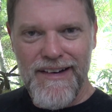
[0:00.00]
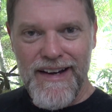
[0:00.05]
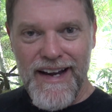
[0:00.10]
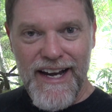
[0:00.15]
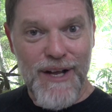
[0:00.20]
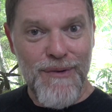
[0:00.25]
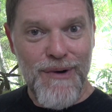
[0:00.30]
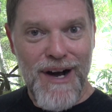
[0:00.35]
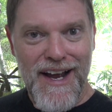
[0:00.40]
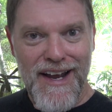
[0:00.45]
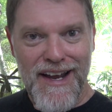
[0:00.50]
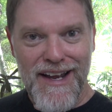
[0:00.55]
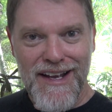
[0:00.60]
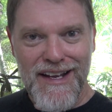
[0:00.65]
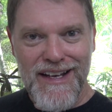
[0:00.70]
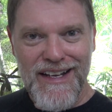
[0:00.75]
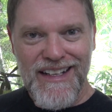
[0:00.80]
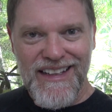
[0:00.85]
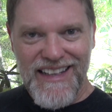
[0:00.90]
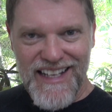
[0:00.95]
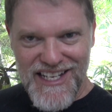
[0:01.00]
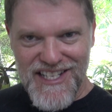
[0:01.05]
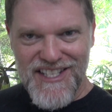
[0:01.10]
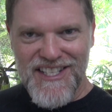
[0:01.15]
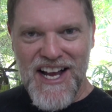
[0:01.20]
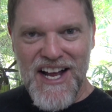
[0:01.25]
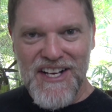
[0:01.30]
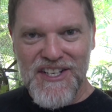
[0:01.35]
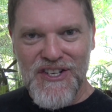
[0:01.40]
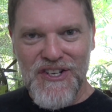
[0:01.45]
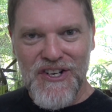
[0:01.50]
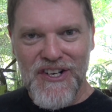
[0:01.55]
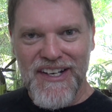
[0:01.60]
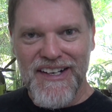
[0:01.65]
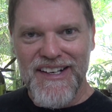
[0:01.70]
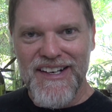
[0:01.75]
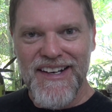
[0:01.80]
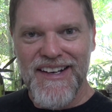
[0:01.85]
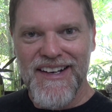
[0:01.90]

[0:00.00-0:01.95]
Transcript: Anyway, let's start cooking.